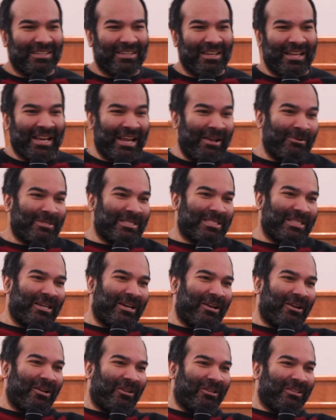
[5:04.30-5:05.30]
and I would
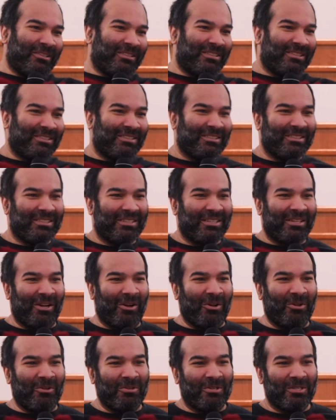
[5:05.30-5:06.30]
still,
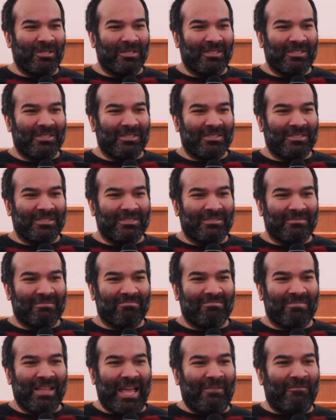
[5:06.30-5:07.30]

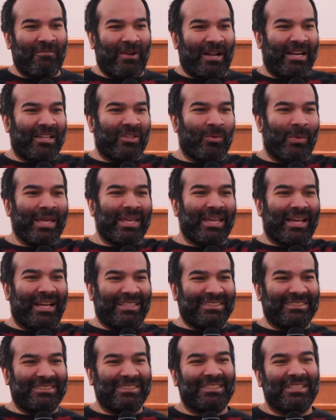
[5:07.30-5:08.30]
have fun on the
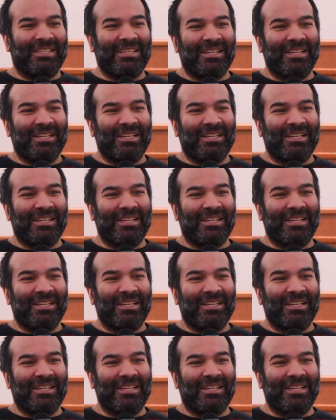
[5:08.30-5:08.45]
weekends.